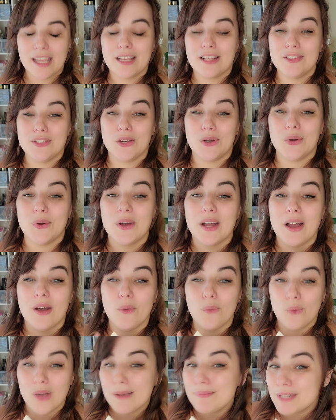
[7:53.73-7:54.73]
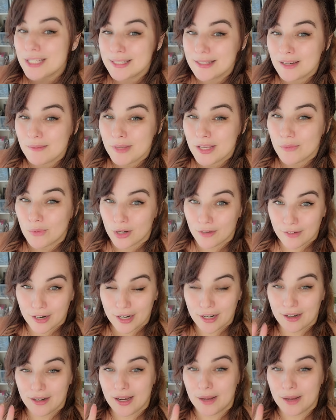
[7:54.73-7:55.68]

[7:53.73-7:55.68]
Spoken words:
So Whipped is going to be one of our